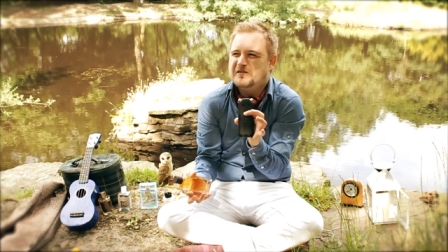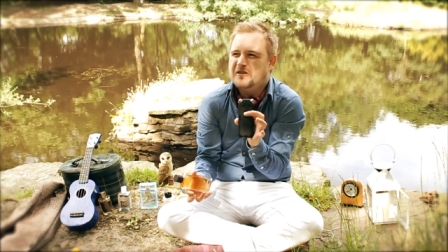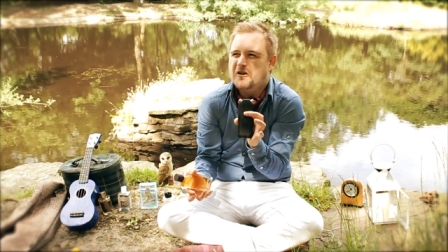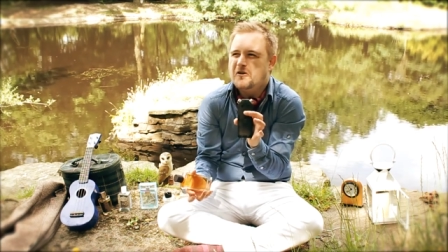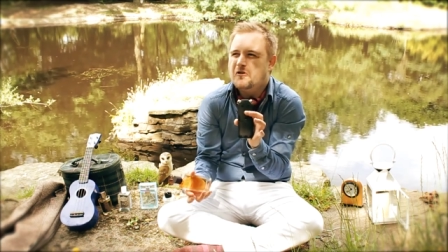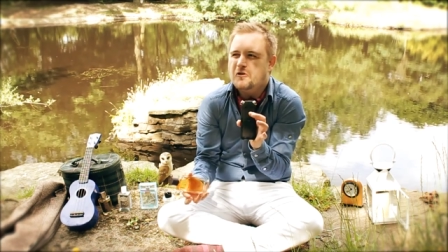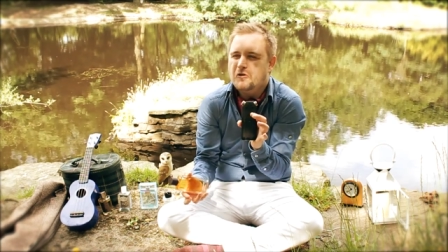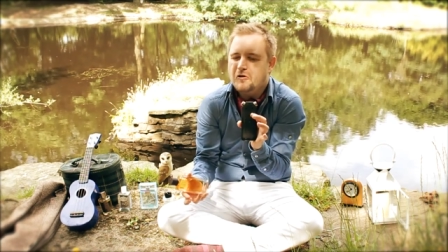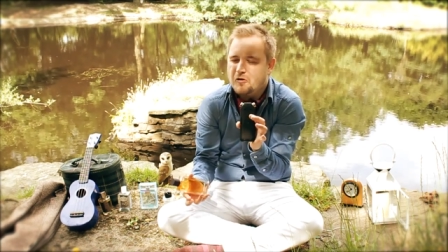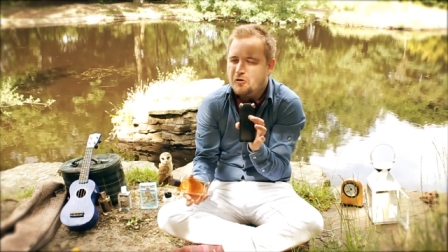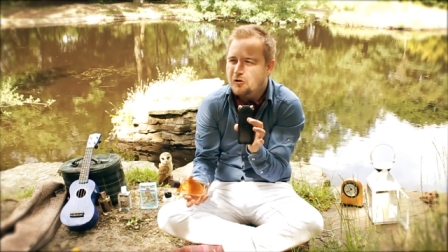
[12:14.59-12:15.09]

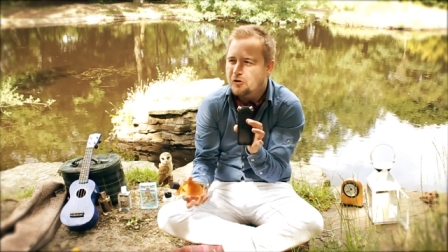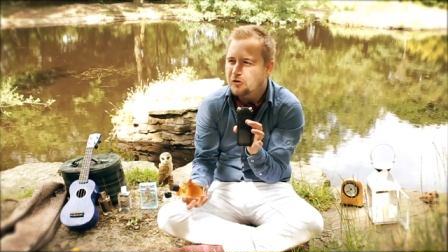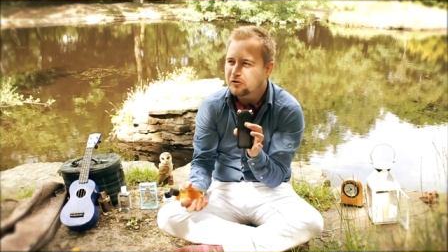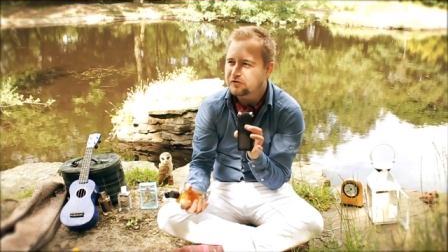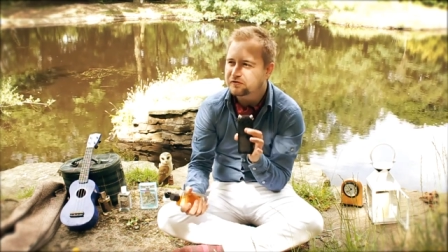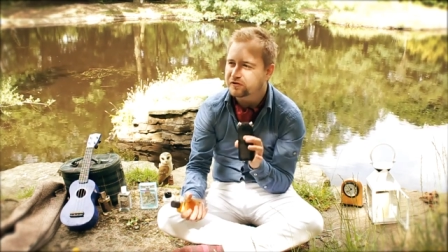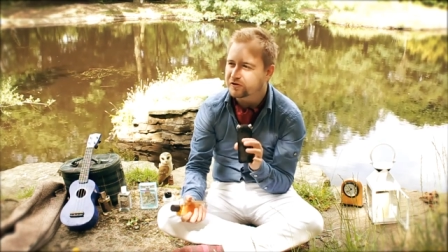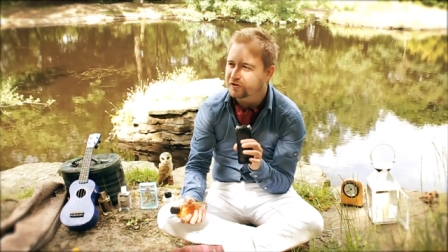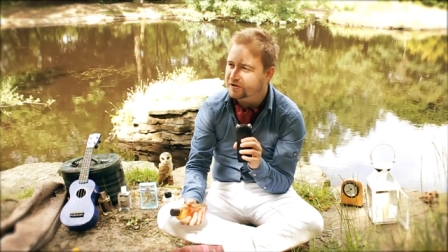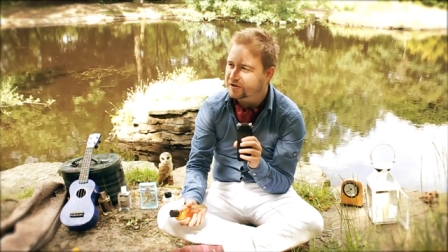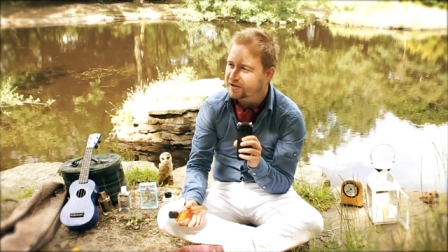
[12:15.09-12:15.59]

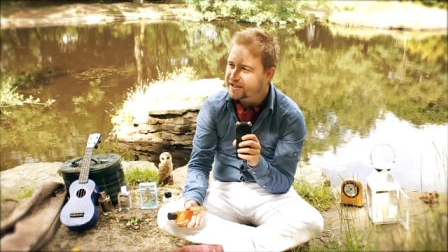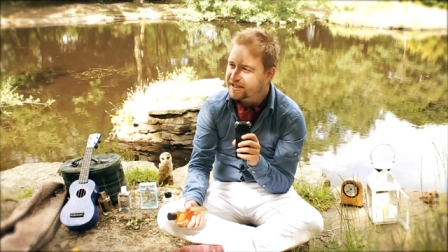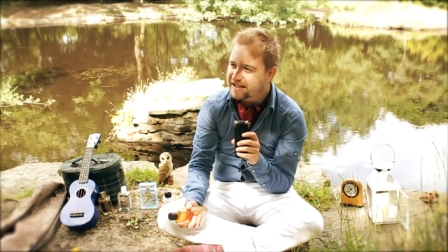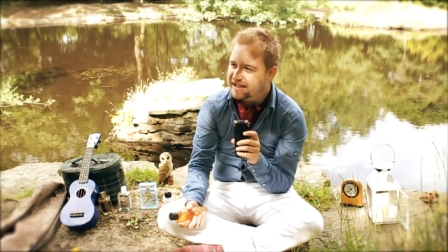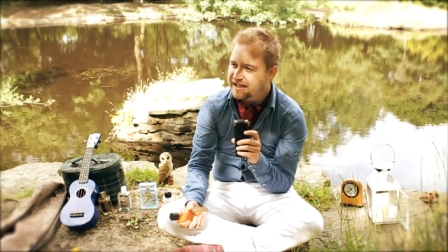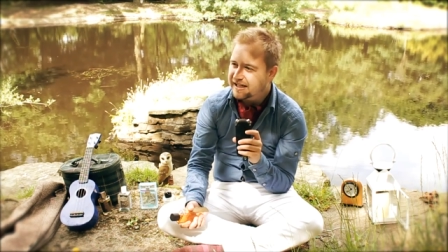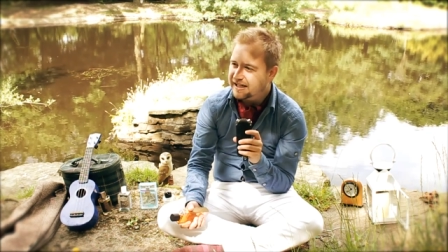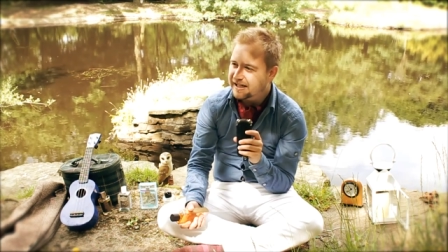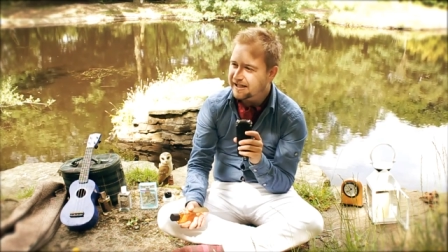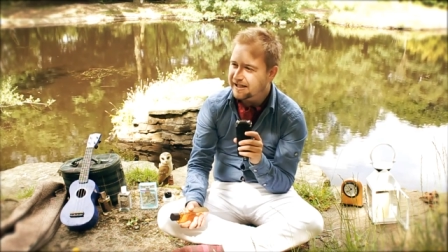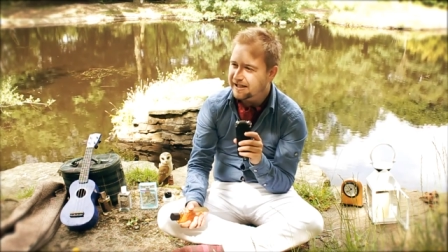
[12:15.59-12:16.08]
awful
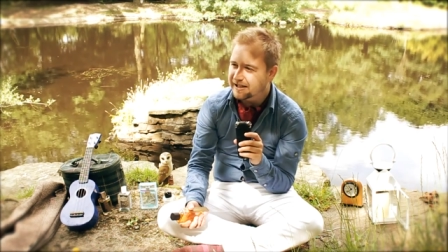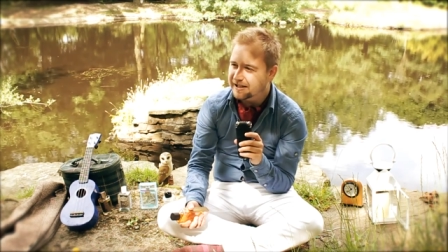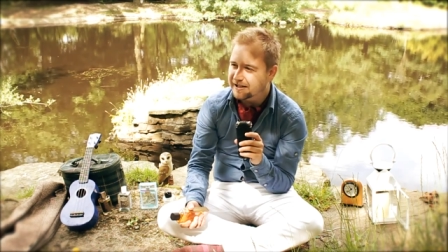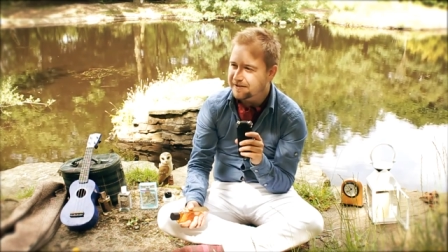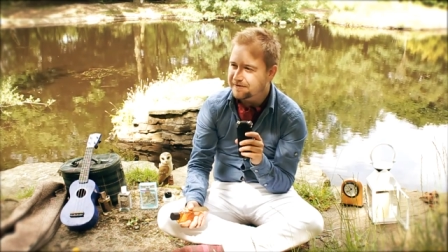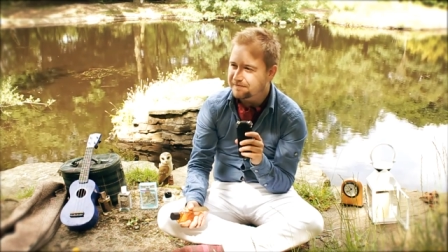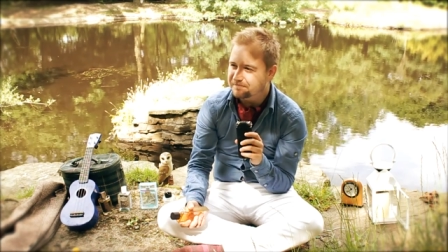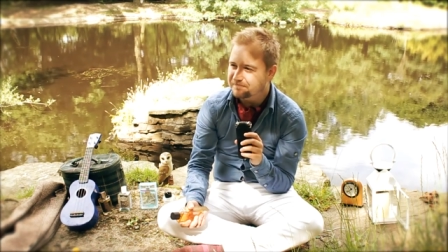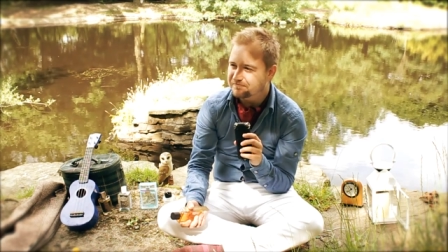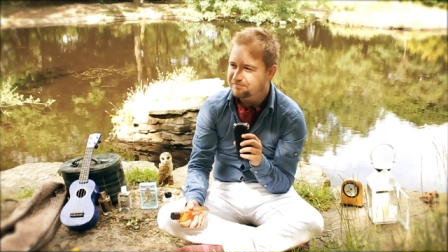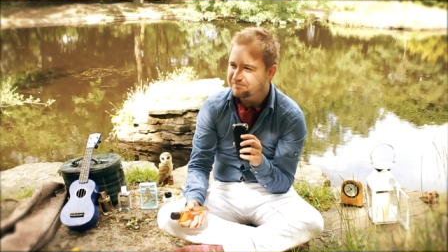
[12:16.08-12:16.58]

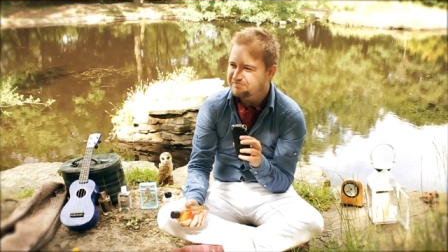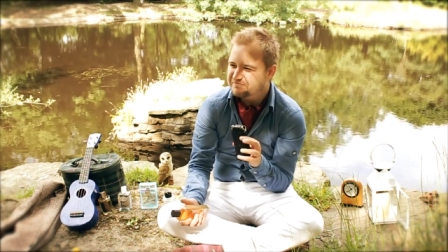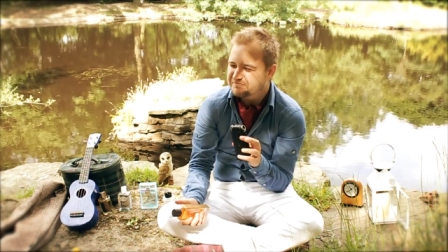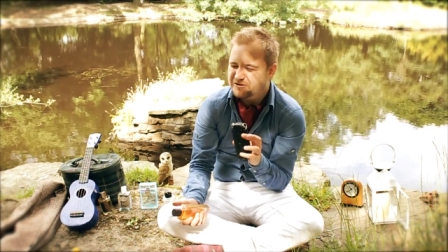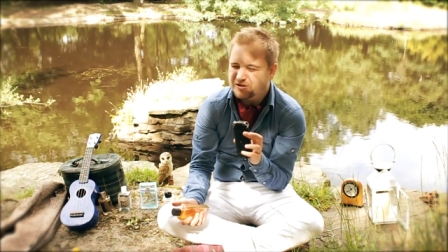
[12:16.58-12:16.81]
um,